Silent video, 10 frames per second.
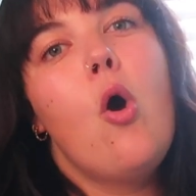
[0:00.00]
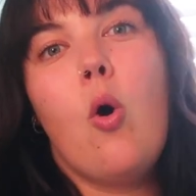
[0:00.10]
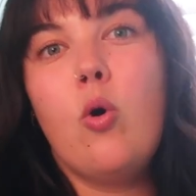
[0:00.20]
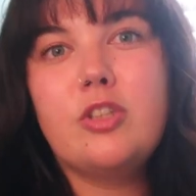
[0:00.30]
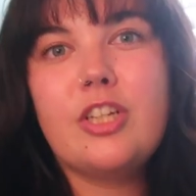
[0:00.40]

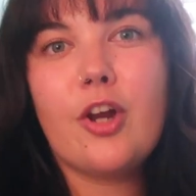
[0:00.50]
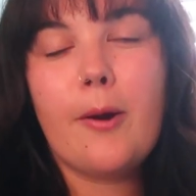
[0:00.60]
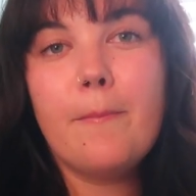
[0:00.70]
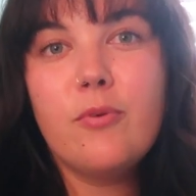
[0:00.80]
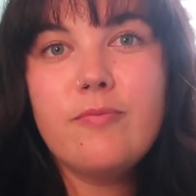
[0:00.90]
holding
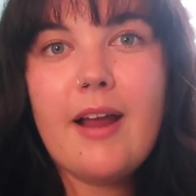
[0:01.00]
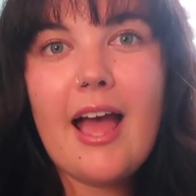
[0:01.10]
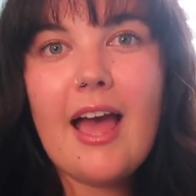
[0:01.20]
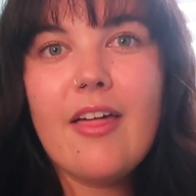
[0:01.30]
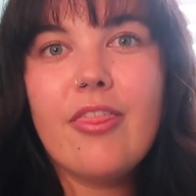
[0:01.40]
her
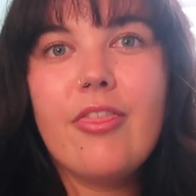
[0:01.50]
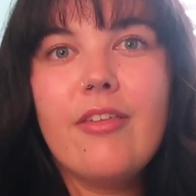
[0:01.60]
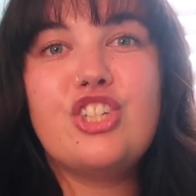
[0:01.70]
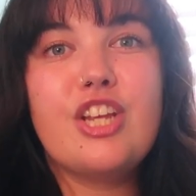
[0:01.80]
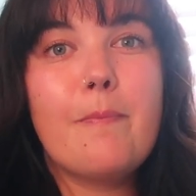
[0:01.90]
breath?
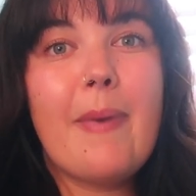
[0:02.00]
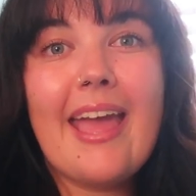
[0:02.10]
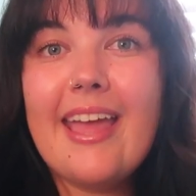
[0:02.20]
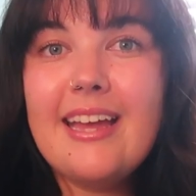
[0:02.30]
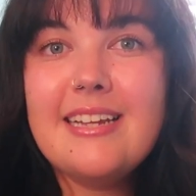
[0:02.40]
Is she
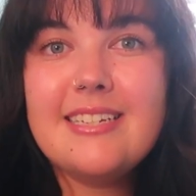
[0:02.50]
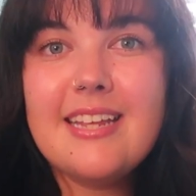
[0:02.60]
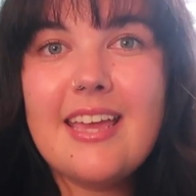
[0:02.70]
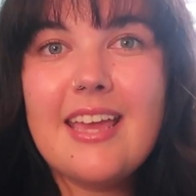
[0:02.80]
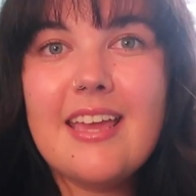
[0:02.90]

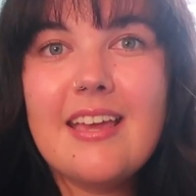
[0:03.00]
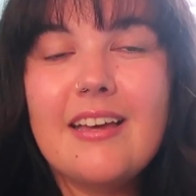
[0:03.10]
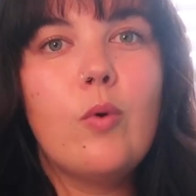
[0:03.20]
panting?